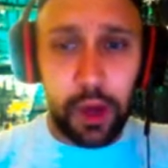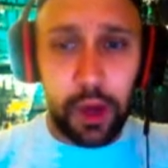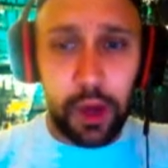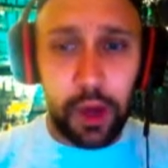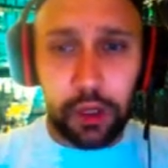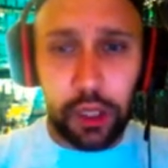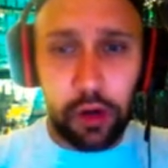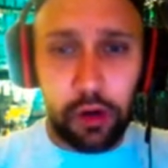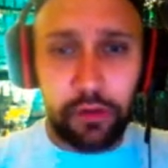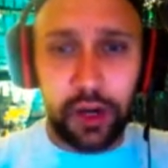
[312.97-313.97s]
Cloak
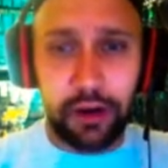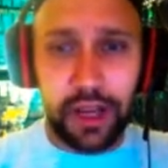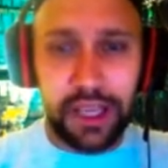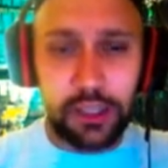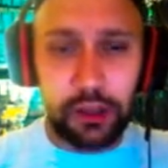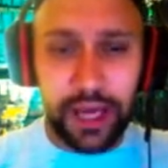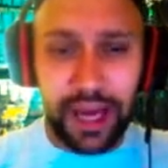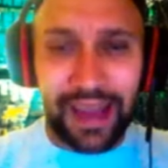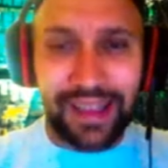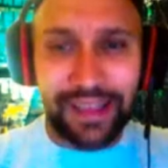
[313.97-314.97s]
over here is looking a
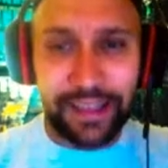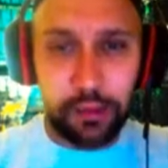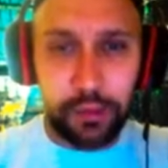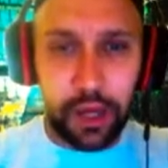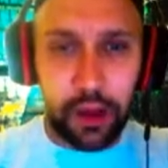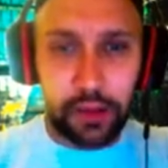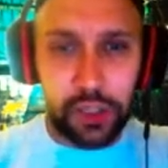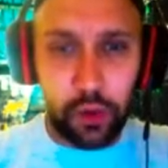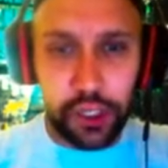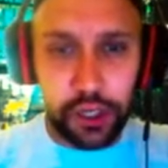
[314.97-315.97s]
little bit on the
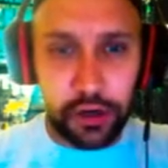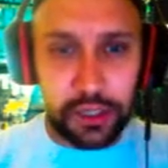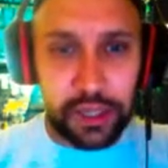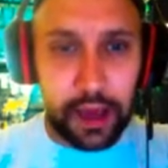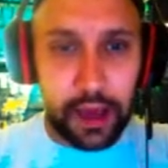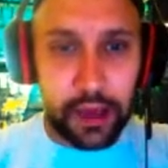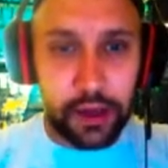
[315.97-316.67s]
squishier side,